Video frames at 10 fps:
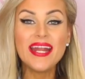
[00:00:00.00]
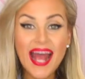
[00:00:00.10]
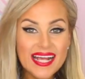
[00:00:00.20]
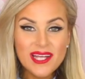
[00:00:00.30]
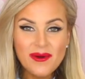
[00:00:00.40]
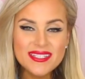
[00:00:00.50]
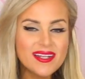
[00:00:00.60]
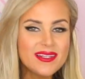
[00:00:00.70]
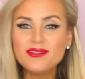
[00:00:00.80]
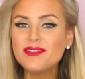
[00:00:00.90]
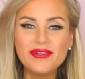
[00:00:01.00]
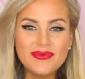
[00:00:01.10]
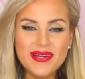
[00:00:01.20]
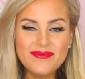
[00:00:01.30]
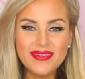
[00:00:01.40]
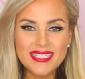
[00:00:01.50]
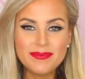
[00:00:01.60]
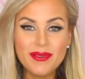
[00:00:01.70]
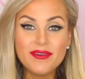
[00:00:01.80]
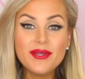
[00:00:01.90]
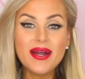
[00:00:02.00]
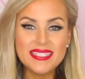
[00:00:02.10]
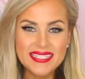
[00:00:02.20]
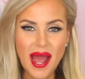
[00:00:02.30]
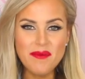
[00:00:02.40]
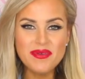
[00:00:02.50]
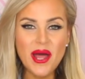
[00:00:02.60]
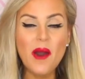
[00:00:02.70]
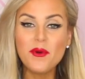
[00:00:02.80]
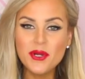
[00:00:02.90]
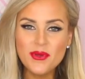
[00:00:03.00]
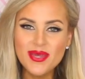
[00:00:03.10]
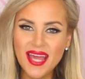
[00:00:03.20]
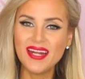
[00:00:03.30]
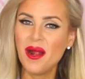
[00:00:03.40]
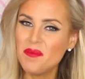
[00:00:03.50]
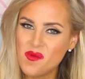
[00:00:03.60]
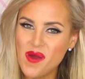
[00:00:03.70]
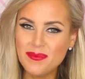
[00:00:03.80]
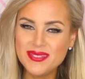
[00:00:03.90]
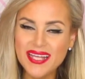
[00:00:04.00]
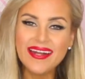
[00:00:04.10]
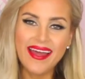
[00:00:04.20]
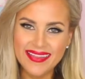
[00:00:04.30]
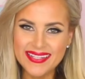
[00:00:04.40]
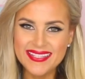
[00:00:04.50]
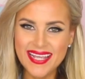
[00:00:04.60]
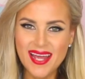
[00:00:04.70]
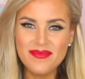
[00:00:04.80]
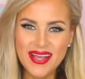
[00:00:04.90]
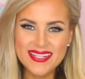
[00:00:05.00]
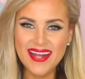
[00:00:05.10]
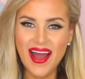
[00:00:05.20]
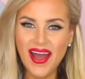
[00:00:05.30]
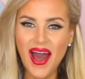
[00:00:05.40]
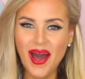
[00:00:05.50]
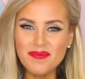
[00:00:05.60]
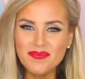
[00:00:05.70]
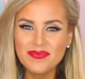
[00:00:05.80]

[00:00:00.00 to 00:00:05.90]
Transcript: And as always, I'll leave the full written recipe for you guys down below, or you can get it on my website at lindsayannbakes.com.